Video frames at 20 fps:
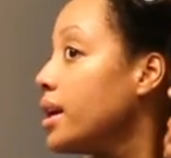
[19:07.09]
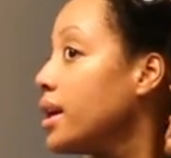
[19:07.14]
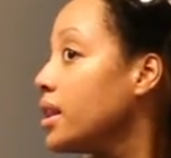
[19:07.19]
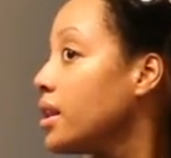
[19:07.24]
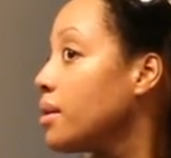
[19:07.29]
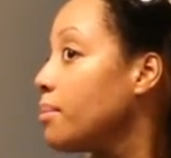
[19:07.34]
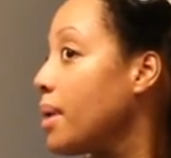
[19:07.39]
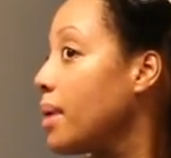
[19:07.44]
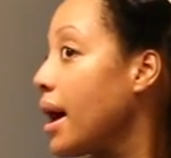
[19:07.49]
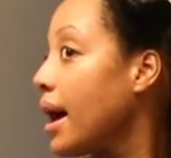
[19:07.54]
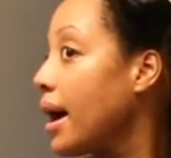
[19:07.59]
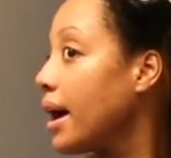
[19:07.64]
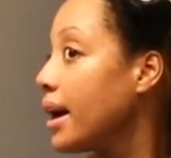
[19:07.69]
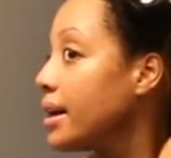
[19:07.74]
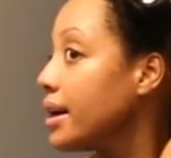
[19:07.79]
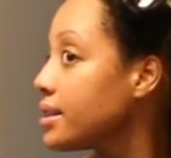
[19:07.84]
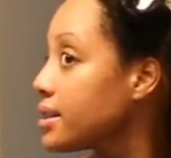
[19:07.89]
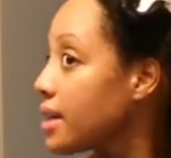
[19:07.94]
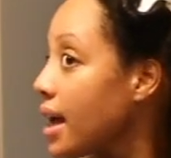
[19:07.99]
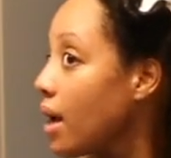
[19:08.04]
In the
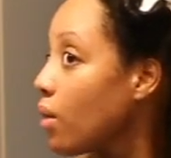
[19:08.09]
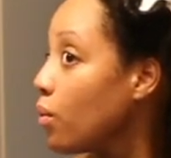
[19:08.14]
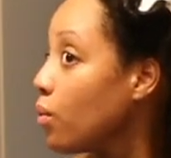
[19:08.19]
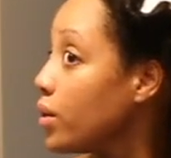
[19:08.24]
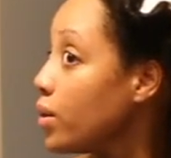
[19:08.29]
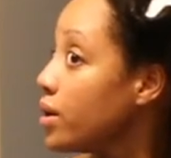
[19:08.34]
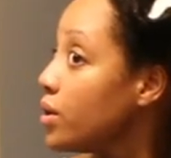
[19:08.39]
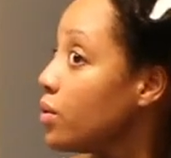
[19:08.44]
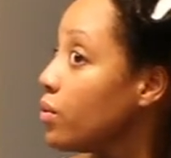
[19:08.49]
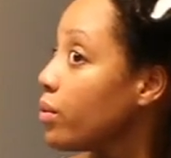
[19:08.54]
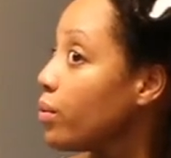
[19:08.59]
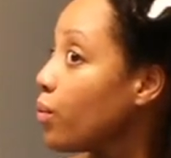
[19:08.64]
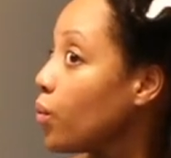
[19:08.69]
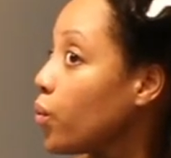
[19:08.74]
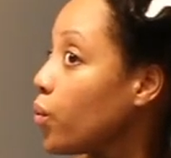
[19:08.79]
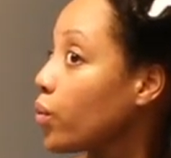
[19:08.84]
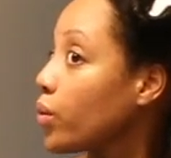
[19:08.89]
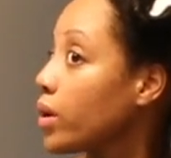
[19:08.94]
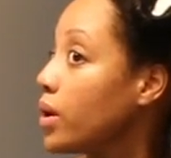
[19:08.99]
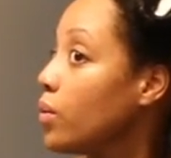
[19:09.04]
past, I would
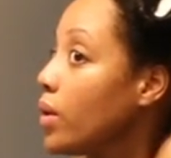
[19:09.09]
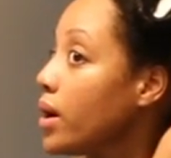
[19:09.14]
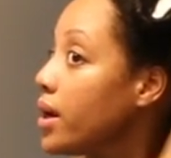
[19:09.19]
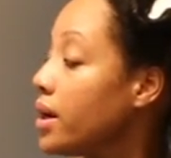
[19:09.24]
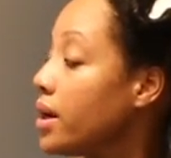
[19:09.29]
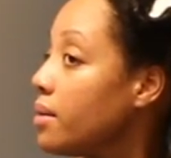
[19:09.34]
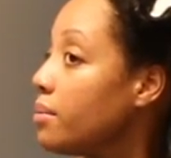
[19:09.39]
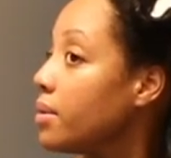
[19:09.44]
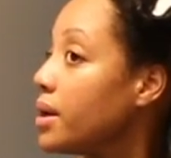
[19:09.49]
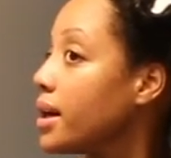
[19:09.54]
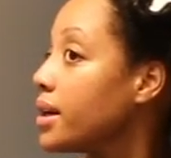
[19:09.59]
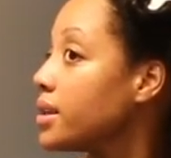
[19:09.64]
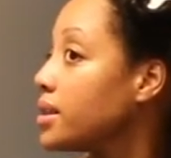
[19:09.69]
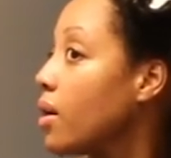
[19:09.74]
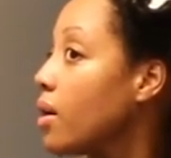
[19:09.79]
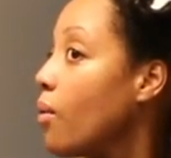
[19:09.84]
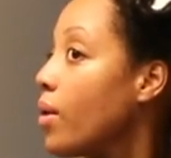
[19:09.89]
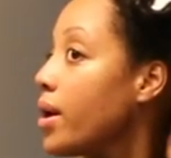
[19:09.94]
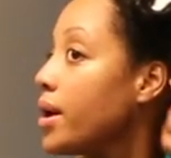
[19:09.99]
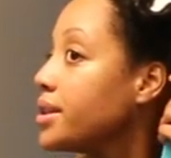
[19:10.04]
re-wet it because I
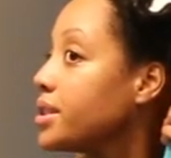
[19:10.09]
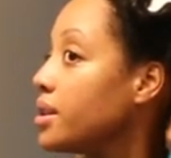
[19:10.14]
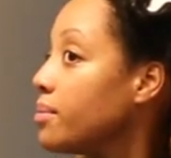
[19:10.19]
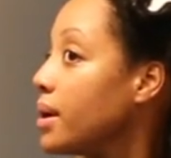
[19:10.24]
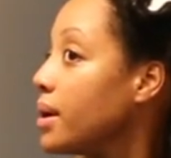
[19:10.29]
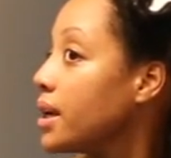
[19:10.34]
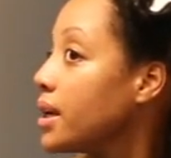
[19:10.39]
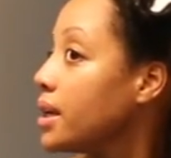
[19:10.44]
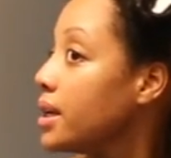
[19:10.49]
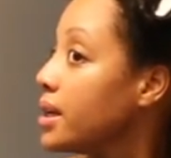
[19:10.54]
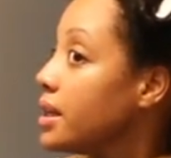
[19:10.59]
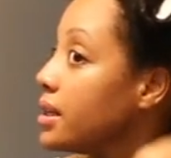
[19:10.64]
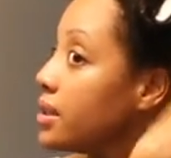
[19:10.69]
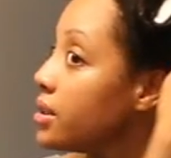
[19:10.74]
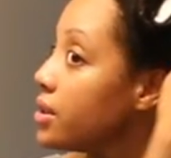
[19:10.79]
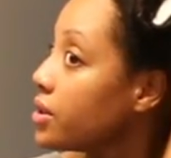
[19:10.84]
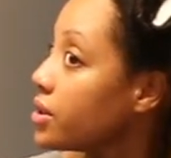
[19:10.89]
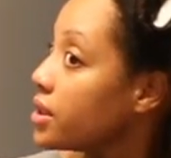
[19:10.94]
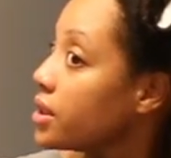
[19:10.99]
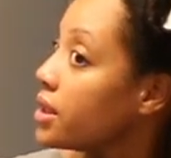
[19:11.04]
wanted to make it
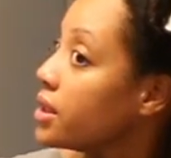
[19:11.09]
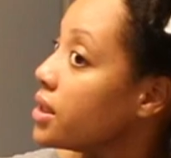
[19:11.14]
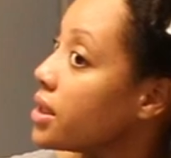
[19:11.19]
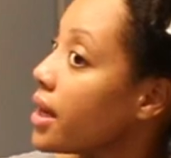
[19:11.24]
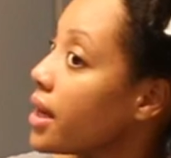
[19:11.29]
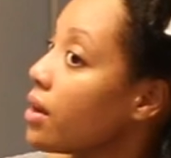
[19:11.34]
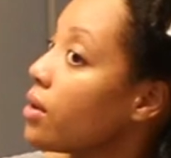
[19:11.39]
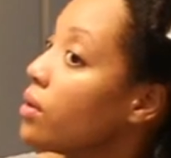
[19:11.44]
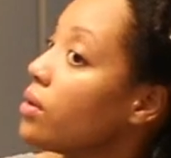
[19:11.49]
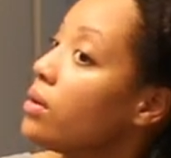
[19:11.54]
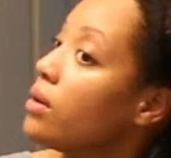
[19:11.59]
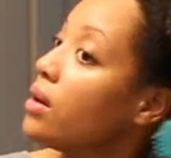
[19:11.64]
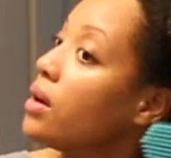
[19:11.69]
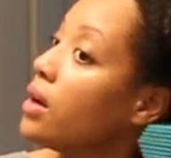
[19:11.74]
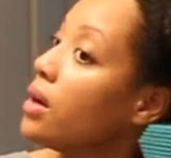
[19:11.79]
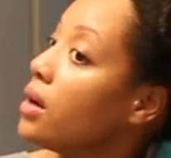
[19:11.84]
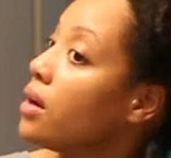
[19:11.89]
easier to detangle.